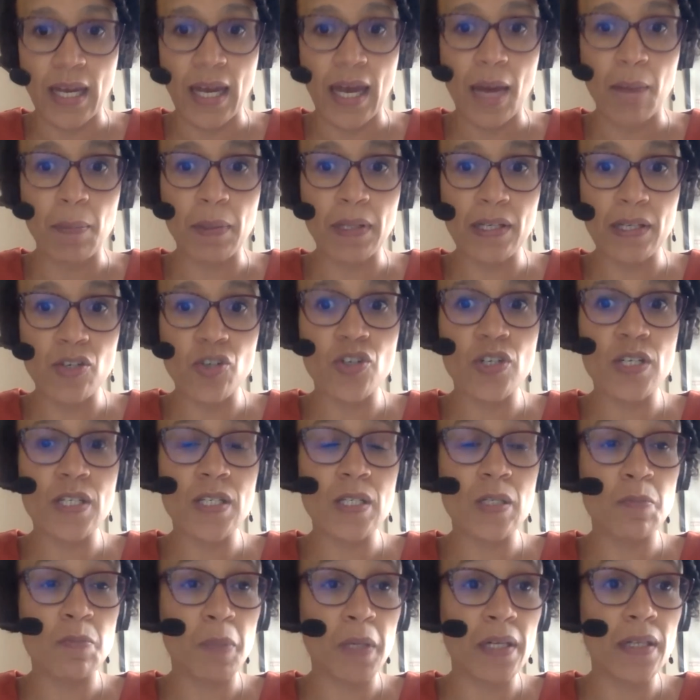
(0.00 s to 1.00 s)
Abolition
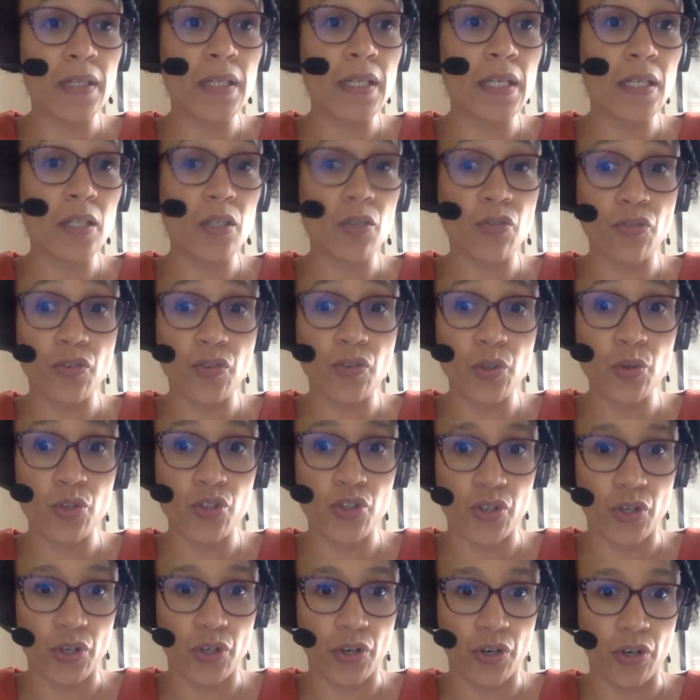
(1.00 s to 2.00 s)
is building the
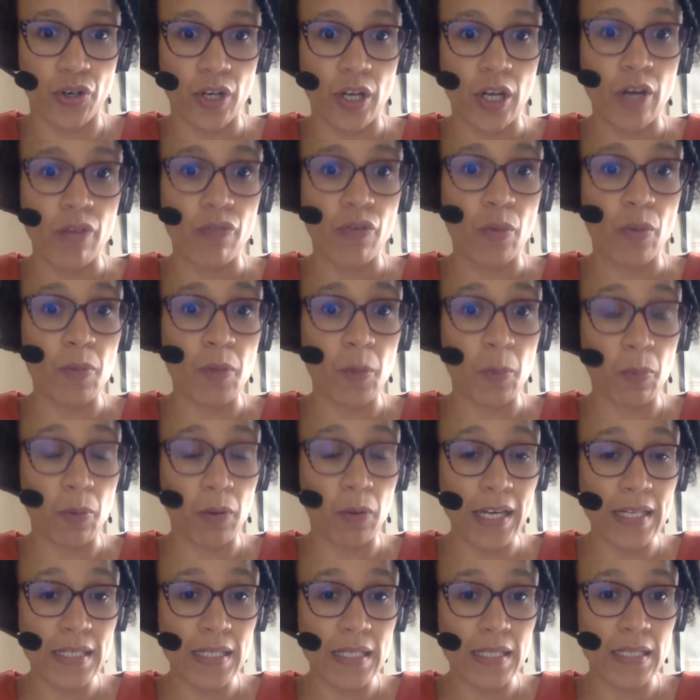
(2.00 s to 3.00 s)
future from the
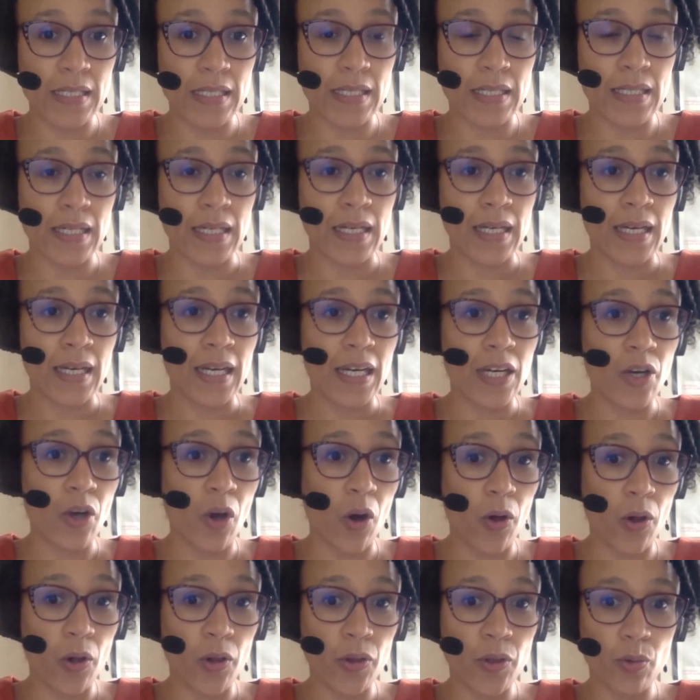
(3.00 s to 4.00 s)
present in
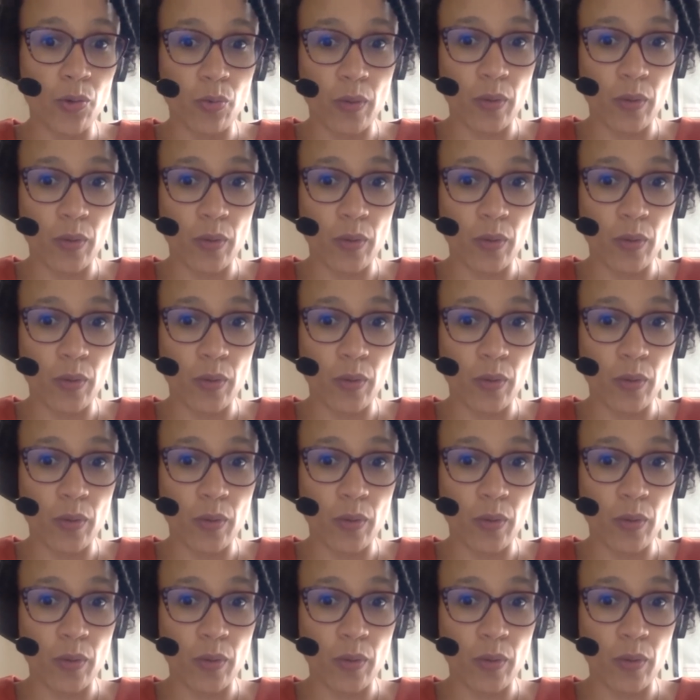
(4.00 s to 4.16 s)
all the